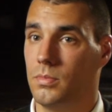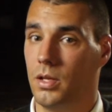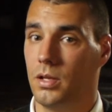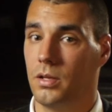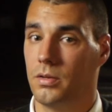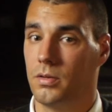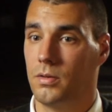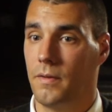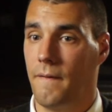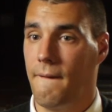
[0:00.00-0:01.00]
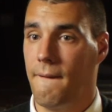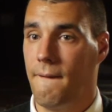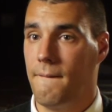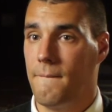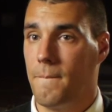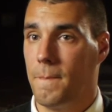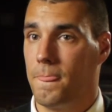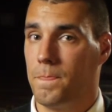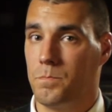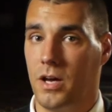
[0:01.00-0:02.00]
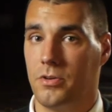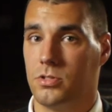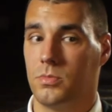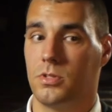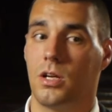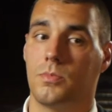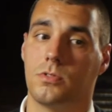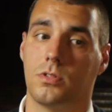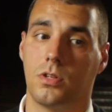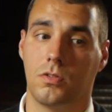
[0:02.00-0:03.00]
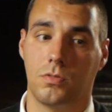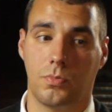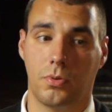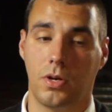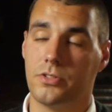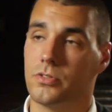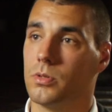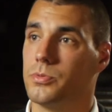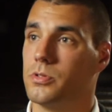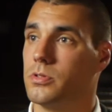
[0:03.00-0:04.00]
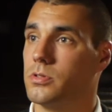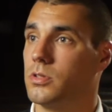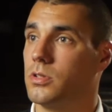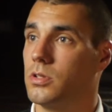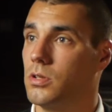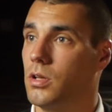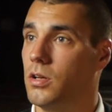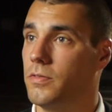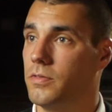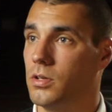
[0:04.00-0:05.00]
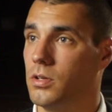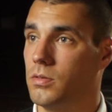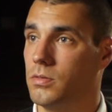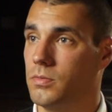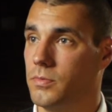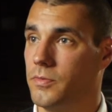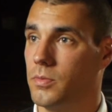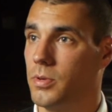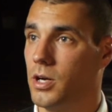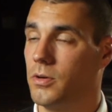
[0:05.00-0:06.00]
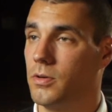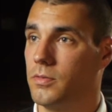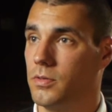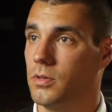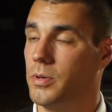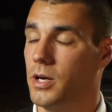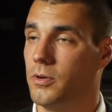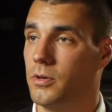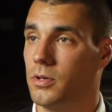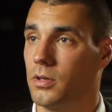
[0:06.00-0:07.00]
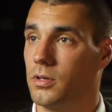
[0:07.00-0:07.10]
and how to sometimes, pray scriptures into your life, for empowering.